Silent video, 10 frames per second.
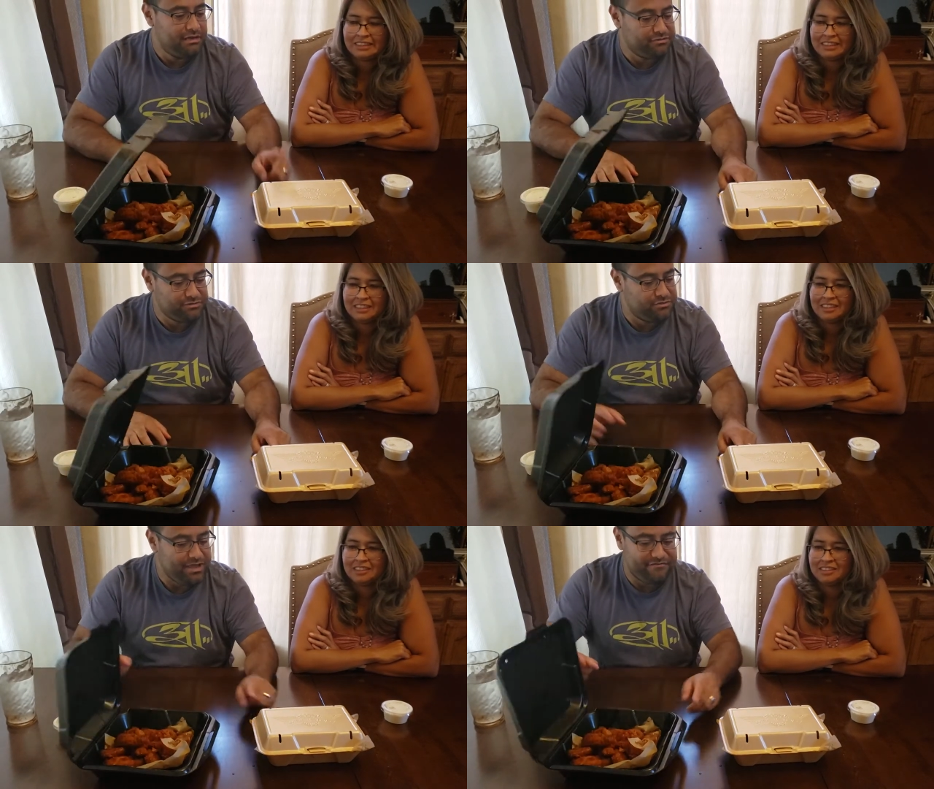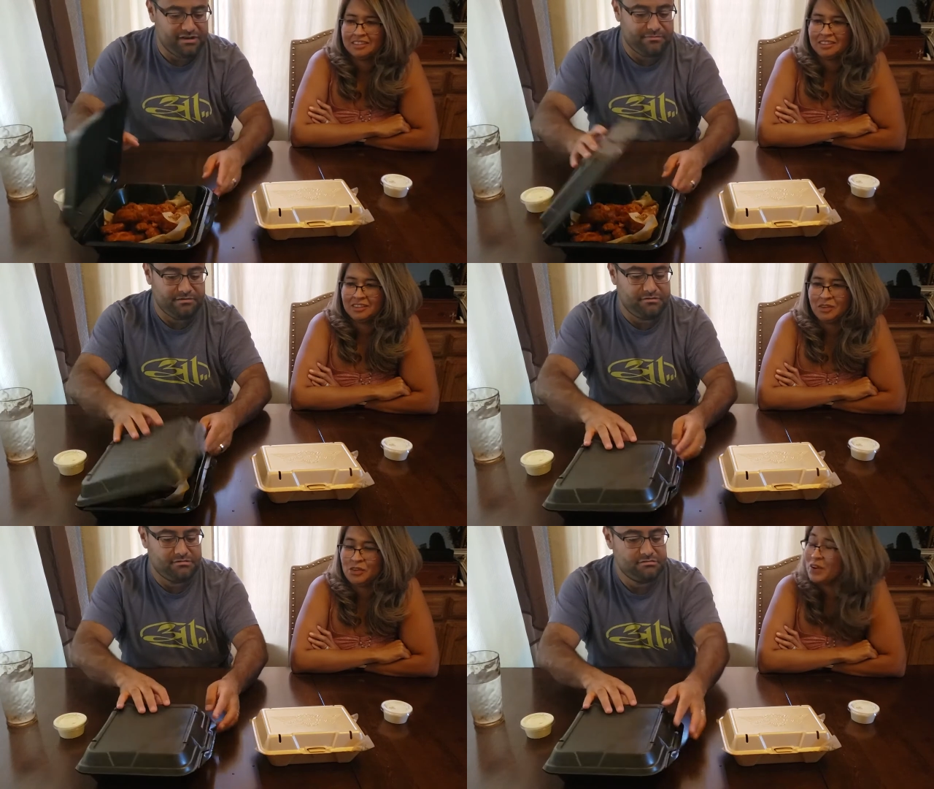Speaker 1: Which ones do we have in here?
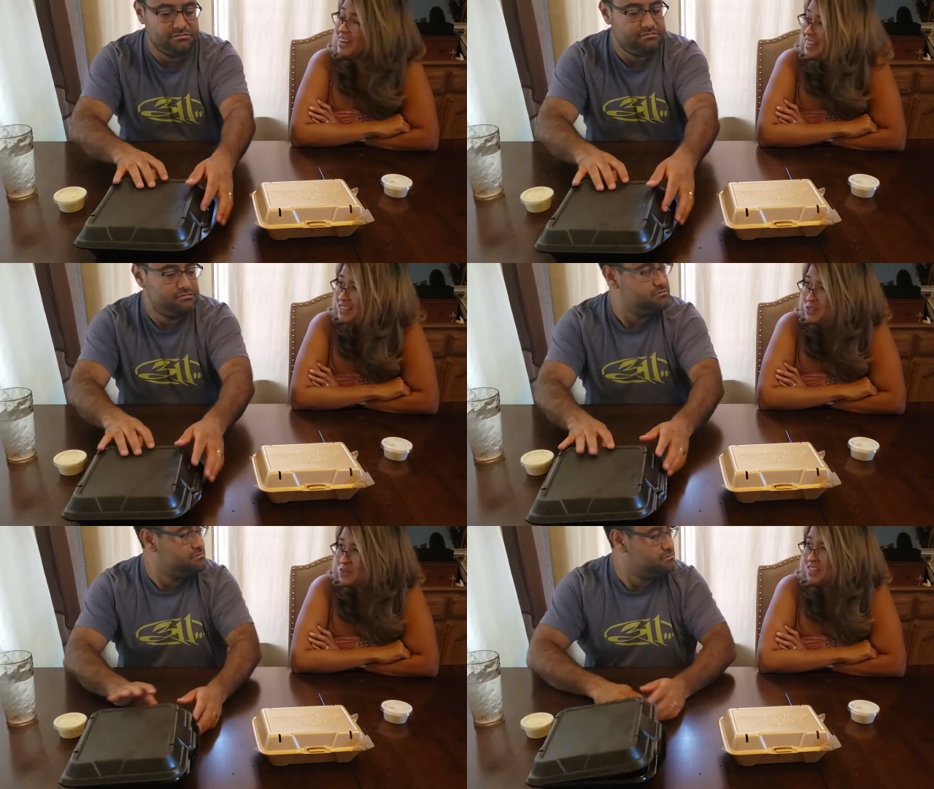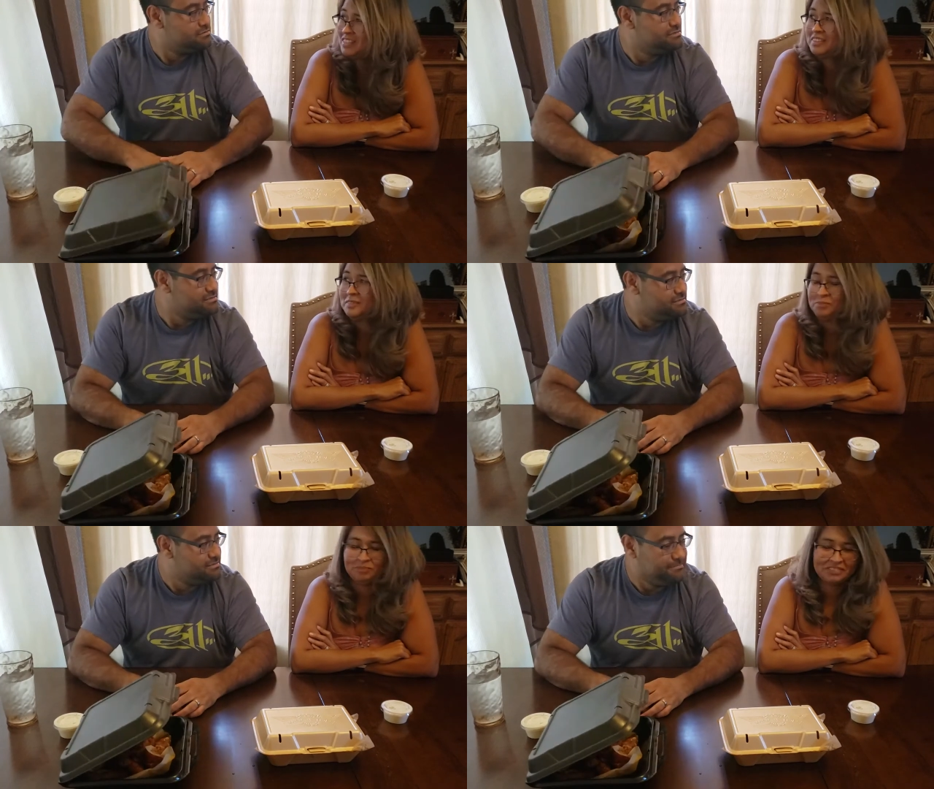
Speaker 2: You got extra?
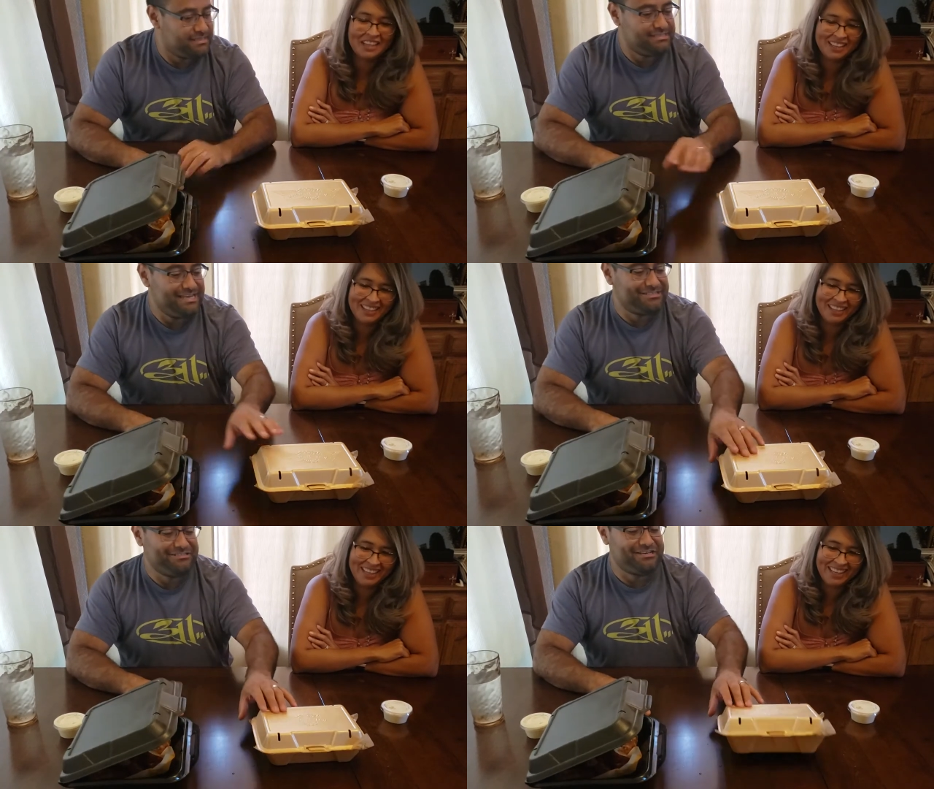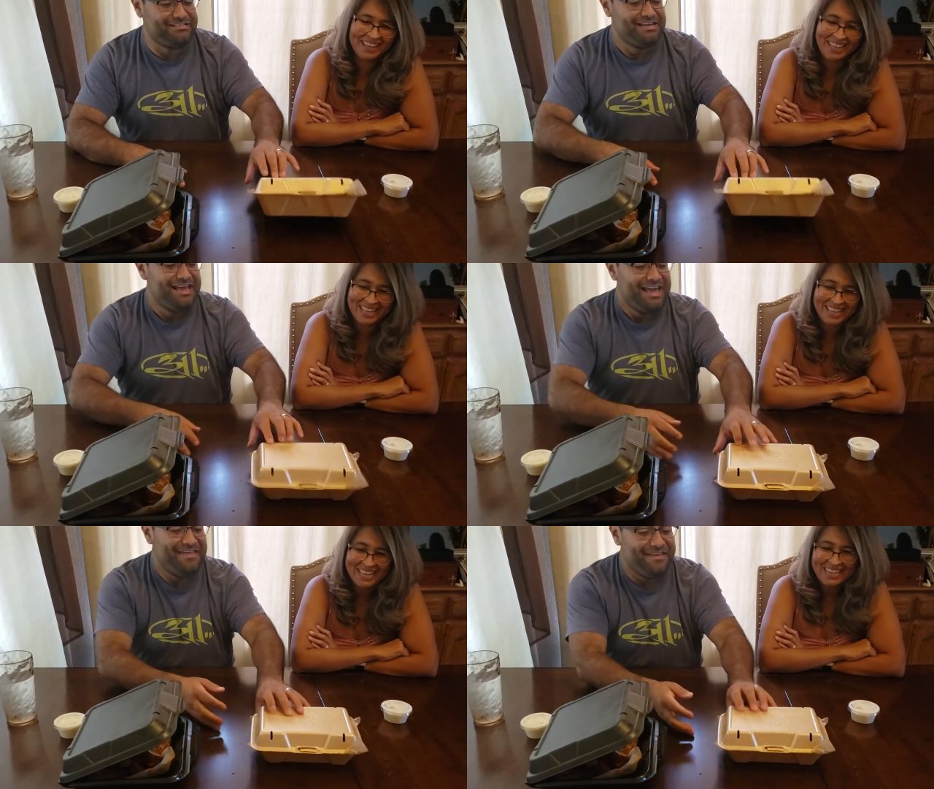
Speaker 1: Yes, extra sauce.
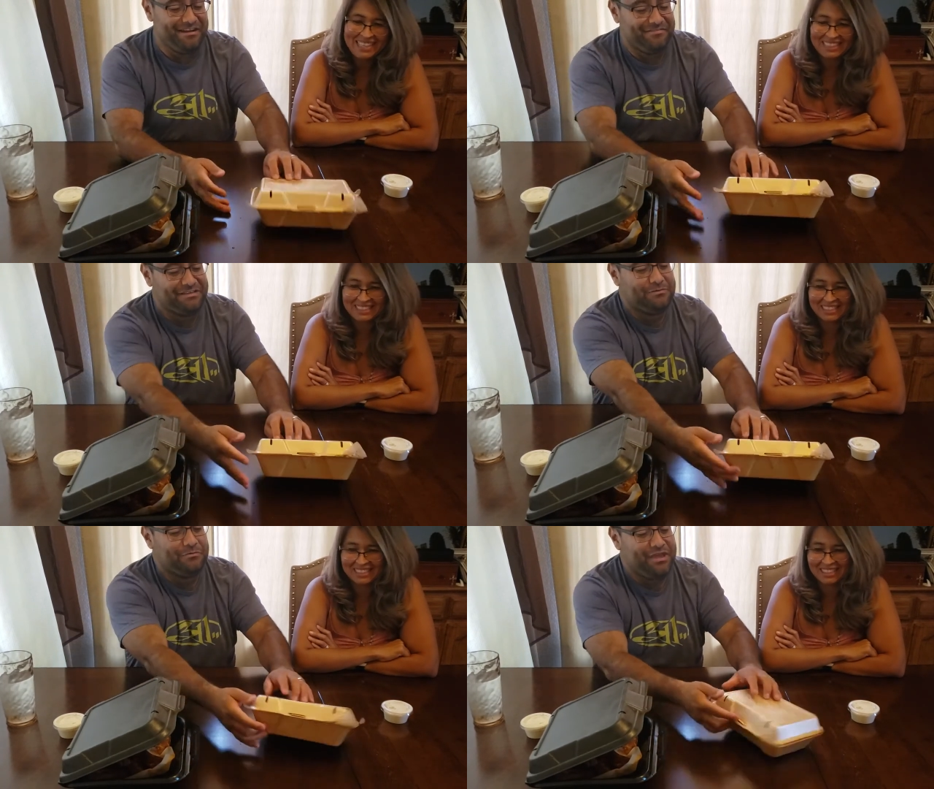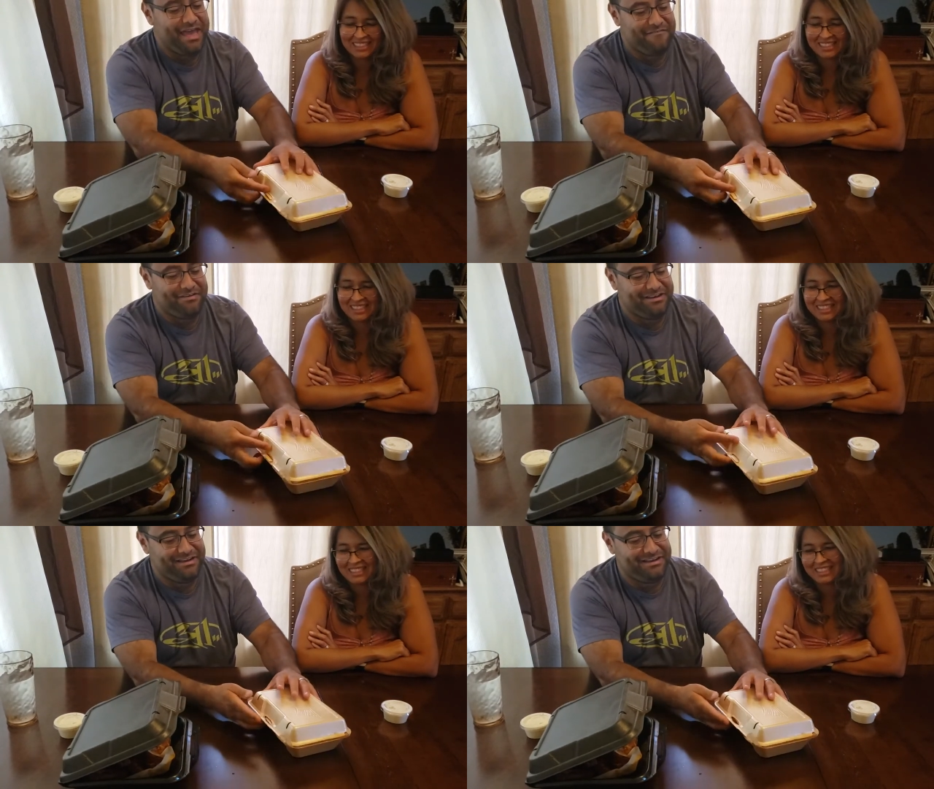And then on this one we have
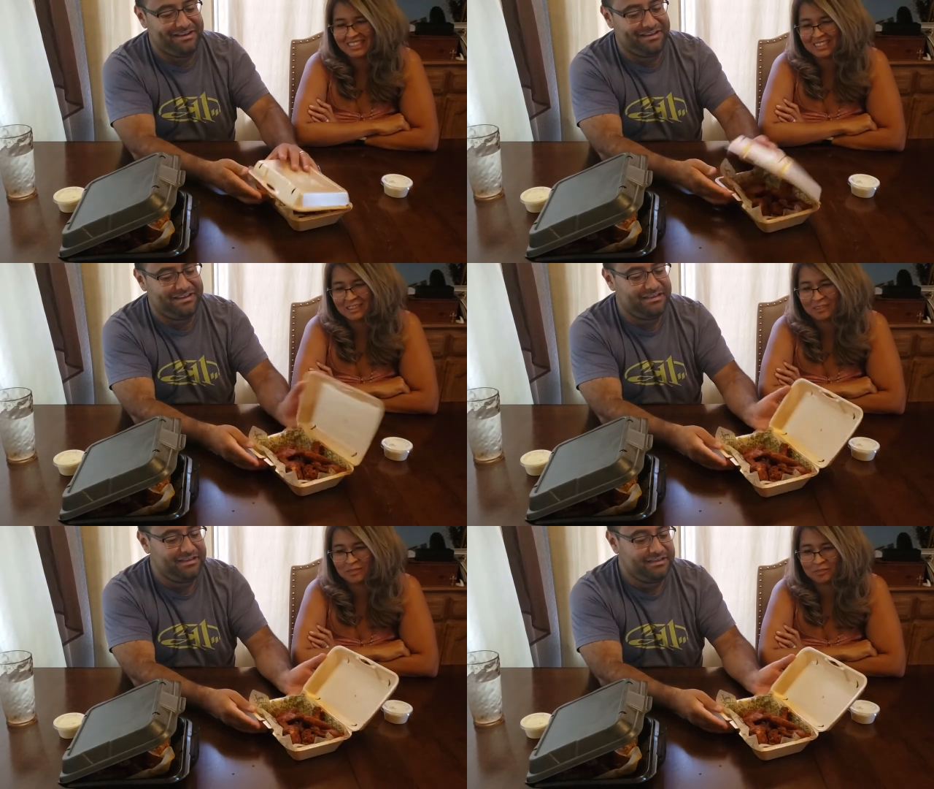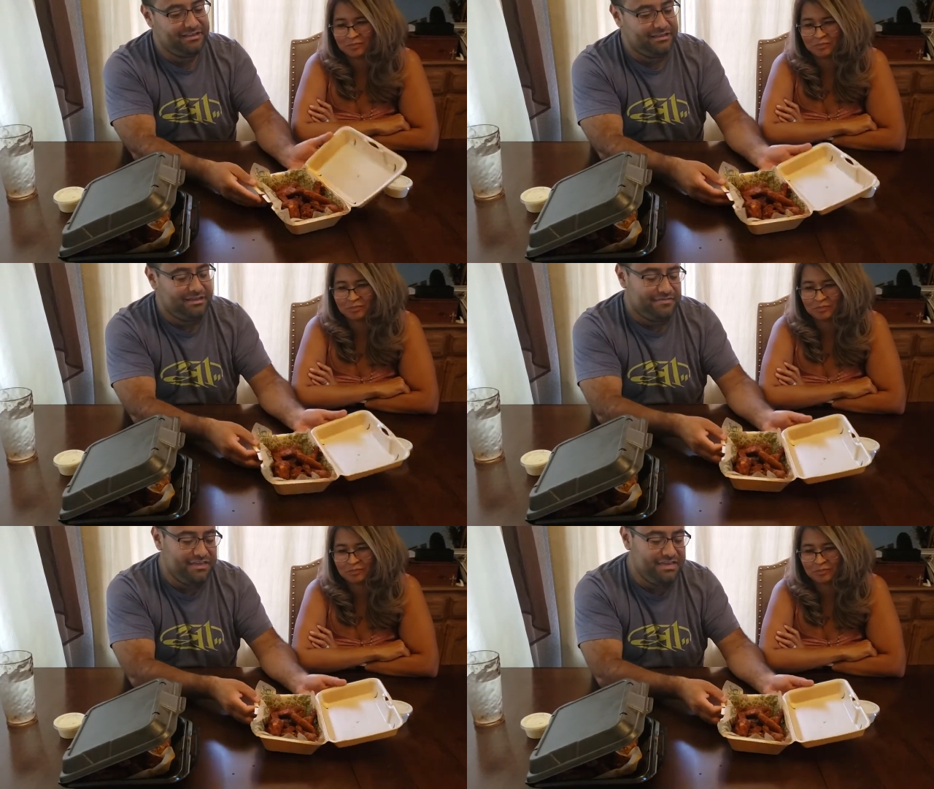uh,
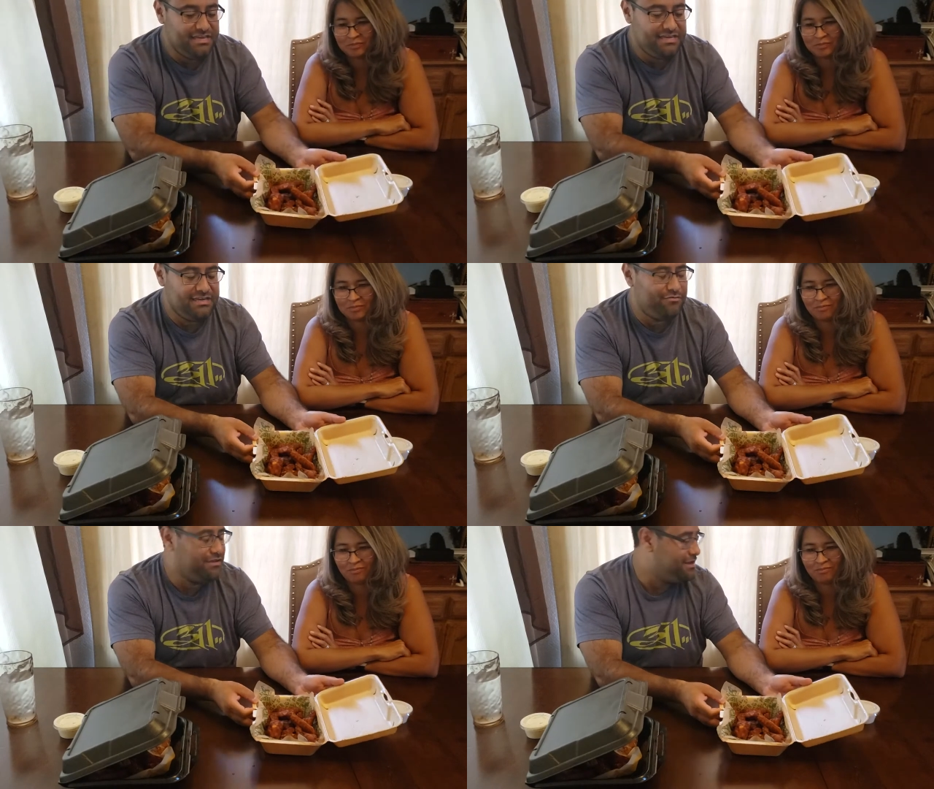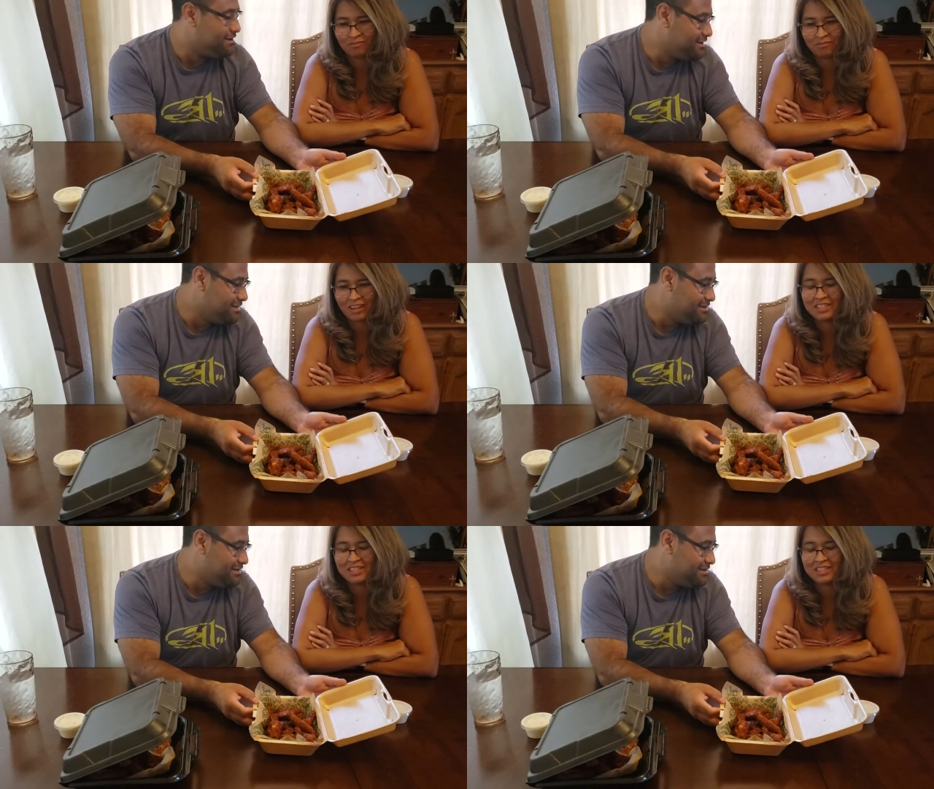the, what are they called again?